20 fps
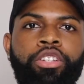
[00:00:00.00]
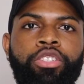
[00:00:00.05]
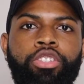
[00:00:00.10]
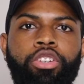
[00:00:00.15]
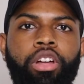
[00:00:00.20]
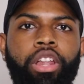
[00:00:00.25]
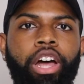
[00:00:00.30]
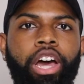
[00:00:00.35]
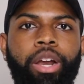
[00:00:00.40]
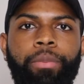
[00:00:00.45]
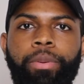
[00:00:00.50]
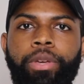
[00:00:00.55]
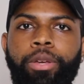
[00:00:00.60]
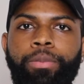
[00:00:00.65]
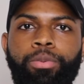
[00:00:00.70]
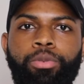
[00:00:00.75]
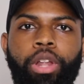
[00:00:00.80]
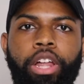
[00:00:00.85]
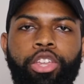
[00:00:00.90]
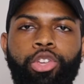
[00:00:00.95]
So a lot of
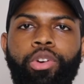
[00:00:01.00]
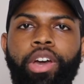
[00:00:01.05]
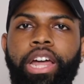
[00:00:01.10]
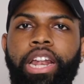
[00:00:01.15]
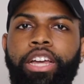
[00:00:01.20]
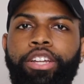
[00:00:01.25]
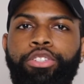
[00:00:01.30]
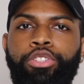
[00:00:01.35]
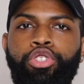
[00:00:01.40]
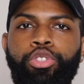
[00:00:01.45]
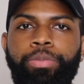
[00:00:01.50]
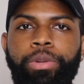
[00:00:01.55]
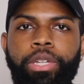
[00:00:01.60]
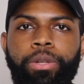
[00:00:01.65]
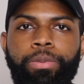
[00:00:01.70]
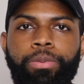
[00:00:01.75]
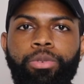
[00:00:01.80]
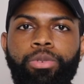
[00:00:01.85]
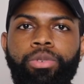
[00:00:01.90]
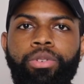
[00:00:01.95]
people, like, you had like 2
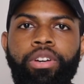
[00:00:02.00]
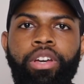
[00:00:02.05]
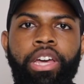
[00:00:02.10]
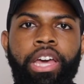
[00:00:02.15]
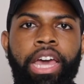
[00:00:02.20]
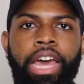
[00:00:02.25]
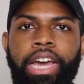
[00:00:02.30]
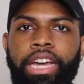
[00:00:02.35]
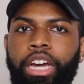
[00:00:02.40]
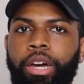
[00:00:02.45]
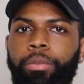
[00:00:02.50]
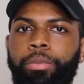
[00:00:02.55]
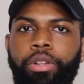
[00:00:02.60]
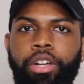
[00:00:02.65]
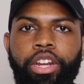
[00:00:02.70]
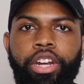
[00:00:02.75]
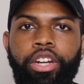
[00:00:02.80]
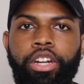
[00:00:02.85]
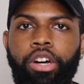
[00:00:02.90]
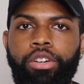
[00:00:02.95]
people had got
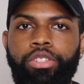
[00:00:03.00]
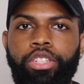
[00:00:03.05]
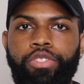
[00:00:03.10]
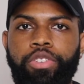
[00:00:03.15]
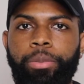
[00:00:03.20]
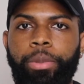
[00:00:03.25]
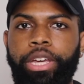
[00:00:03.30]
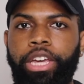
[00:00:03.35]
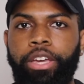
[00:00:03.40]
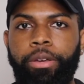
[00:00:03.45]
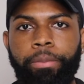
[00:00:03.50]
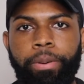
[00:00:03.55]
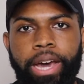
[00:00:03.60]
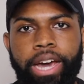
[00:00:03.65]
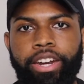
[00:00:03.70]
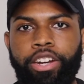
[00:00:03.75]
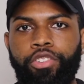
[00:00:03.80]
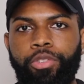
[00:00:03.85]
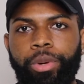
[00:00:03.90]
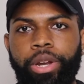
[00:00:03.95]
bloody noses from the
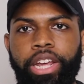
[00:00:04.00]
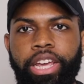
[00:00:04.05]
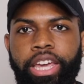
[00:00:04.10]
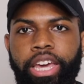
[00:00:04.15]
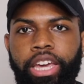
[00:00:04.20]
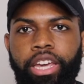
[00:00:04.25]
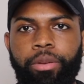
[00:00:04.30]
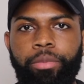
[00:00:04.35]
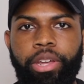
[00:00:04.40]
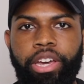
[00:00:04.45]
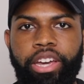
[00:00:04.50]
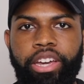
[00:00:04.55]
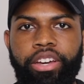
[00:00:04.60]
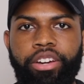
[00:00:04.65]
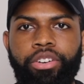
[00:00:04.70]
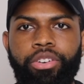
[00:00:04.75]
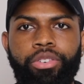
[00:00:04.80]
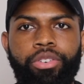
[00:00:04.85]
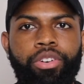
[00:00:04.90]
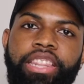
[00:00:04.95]
impact of when they came
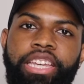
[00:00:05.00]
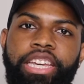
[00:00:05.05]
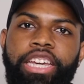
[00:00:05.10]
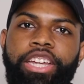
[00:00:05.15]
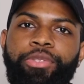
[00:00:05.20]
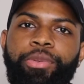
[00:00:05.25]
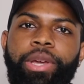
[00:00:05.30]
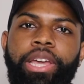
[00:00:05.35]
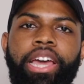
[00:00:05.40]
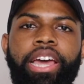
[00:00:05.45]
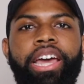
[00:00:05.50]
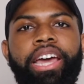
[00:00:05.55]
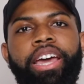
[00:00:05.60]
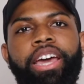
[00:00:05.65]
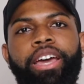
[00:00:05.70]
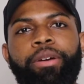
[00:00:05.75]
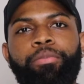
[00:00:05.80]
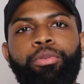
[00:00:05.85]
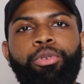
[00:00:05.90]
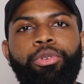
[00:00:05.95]
down. Then we
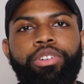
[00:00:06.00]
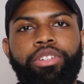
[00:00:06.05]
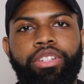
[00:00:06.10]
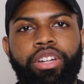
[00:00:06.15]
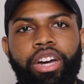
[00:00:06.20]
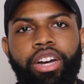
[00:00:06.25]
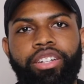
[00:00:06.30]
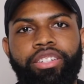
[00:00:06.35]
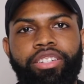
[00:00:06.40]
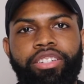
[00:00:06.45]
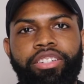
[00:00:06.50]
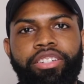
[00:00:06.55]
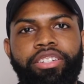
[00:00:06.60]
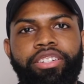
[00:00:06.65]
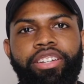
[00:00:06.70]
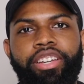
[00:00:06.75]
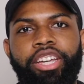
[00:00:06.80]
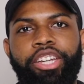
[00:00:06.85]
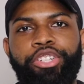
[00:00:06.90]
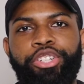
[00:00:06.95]
had poor
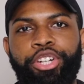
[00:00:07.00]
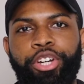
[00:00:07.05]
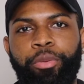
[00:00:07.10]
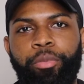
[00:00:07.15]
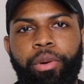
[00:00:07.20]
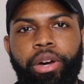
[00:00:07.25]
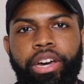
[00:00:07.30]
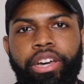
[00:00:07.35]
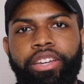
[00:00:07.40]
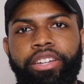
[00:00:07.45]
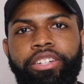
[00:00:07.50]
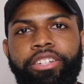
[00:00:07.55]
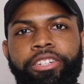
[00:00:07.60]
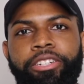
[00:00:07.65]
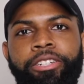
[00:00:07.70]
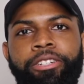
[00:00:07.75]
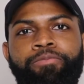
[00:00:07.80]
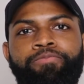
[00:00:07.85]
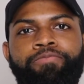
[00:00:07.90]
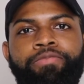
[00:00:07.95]
Tasha and Jeremiah.
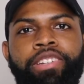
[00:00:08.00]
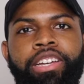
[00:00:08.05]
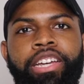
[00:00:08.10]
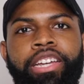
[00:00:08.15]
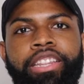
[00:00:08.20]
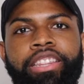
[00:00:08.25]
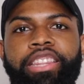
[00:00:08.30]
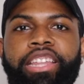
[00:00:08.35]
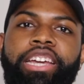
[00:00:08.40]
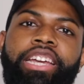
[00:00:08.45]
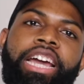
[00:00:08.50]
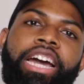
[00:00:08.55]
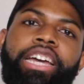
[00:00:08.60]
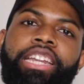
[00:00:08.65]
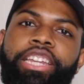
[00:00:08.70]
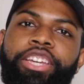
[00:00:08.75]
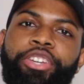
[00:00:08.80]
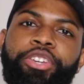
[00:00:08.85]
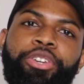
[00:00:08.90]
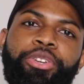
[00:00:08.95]
They
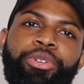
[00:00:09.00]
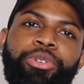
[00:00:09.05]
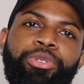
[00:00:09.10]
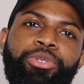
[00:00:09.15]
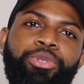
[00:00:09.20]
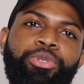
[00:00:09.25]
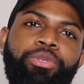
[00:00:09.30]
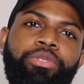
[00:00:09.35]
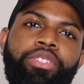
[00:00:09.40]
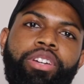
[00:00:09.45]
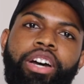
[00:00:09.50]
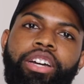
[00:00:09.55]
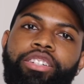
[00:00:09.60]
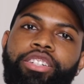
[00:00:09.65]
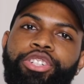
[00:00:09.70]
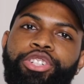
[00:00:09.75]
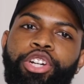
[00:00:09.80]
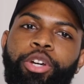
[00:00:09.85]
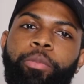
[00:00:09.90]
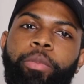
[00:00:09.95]
got DQ'd. Tasha
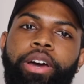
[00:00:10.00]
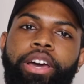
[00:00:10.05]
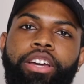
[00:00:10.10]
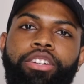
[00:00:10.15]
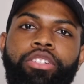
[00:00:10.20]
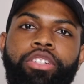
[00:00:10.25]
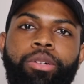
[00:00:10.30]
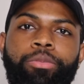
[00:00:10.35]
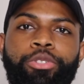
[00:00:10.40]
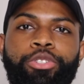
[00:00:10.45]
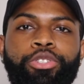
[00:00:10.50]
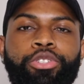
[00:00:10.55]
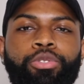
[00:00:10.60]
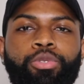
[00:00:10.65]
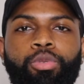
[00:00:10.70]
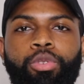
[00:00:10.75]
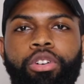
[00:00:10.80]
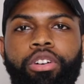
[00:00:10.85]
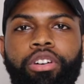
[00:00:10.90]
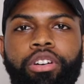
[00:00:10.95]
and Jeremiah jumped into the
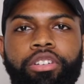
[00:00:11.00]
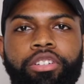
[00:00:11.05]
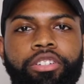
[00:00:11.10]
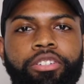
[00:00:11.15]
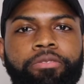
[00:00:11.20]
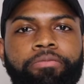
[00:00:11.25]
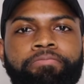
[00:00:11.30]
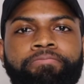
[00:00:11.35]
water.